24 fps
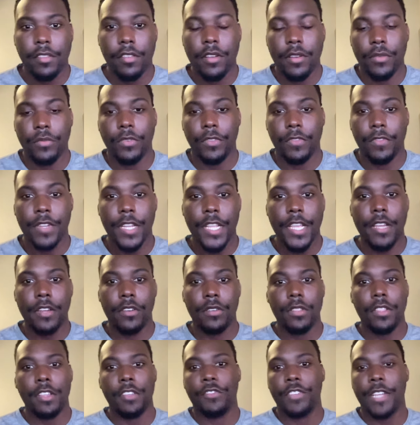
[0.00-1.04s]
start with
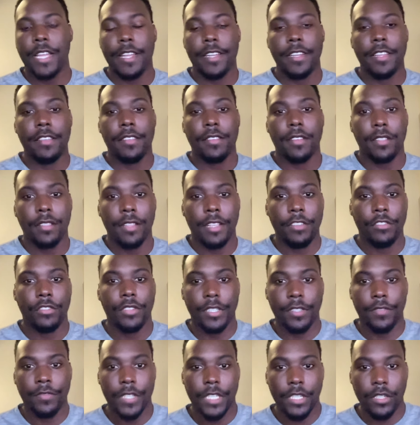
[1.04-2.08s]
NIO, the Chinese
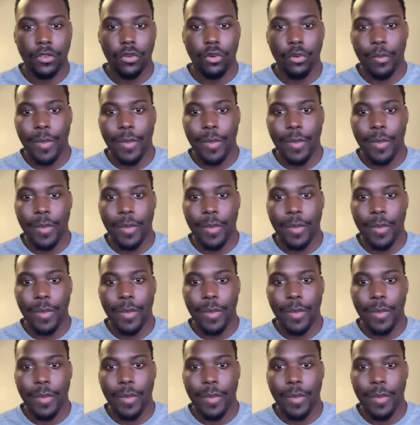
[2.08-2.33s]
electric vehicle